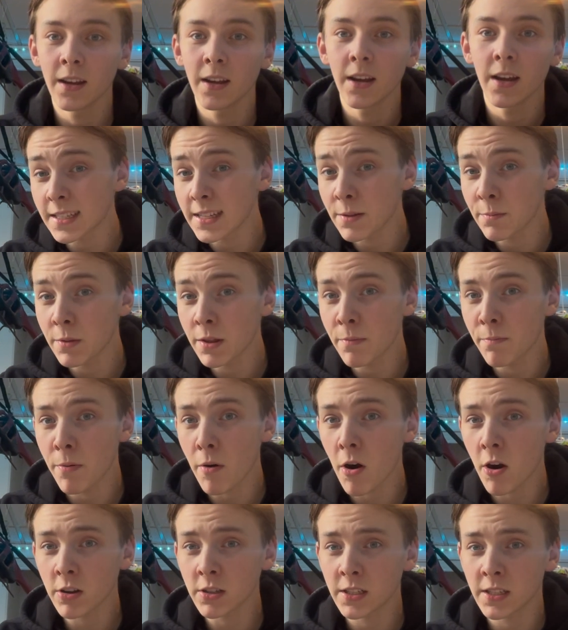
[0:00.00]
Some of the
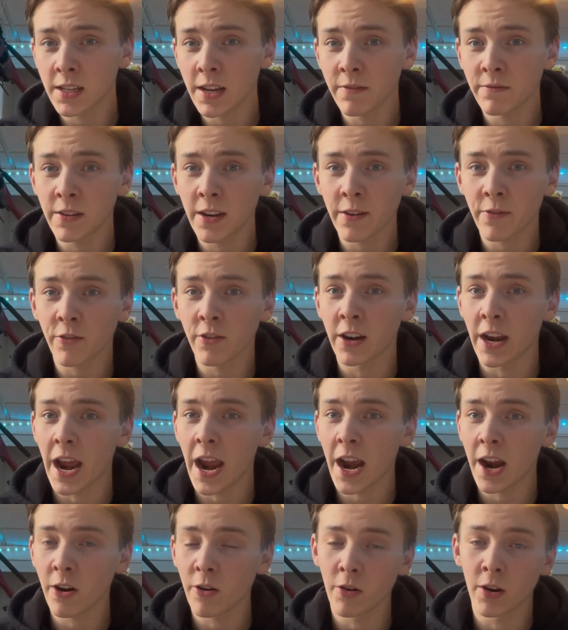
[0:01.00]
boxes have different
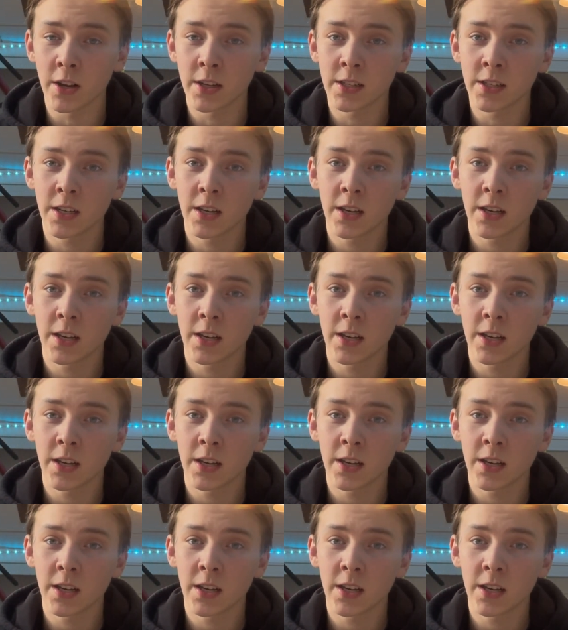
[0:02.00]
eras.